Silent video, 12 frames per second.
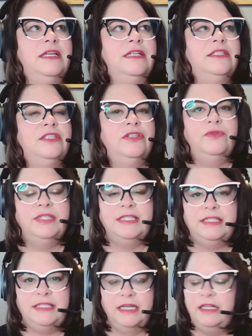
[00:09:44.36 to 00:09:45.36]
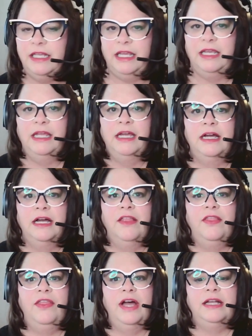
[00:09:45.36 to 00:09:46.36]
so silly
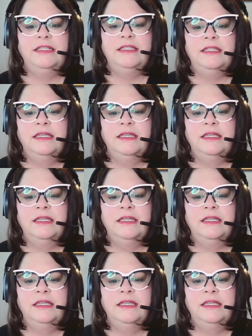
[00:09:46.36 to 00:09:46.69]
that